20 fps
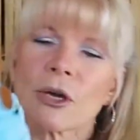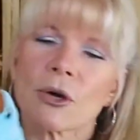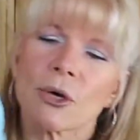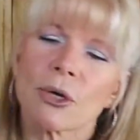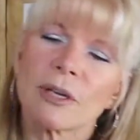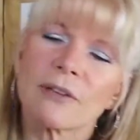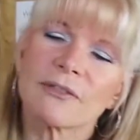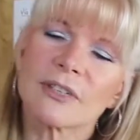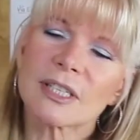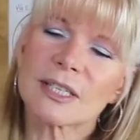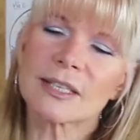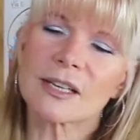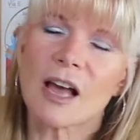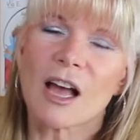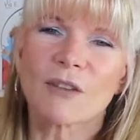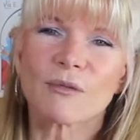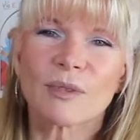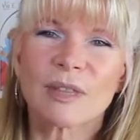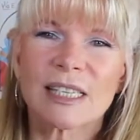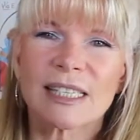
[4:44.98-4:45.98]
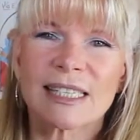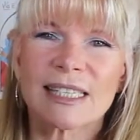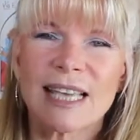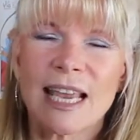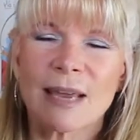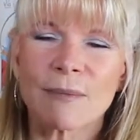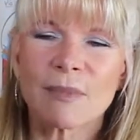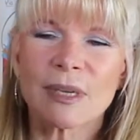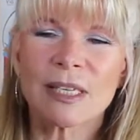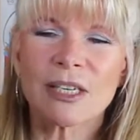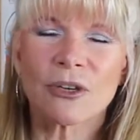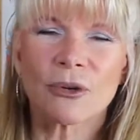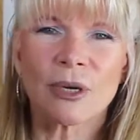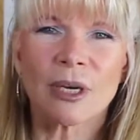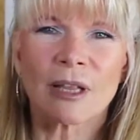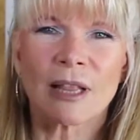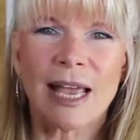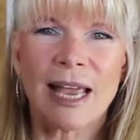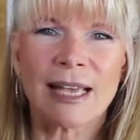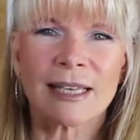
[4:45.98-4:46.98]
could have just gone with the same
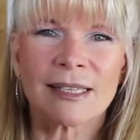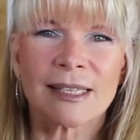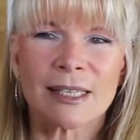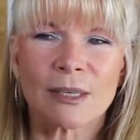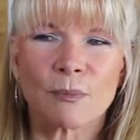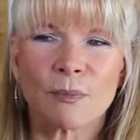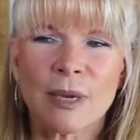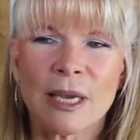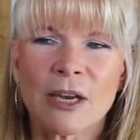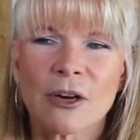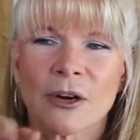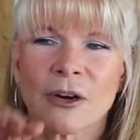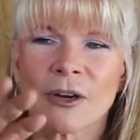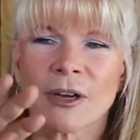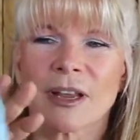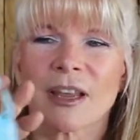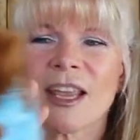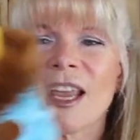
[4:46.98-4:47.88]
material as the beard,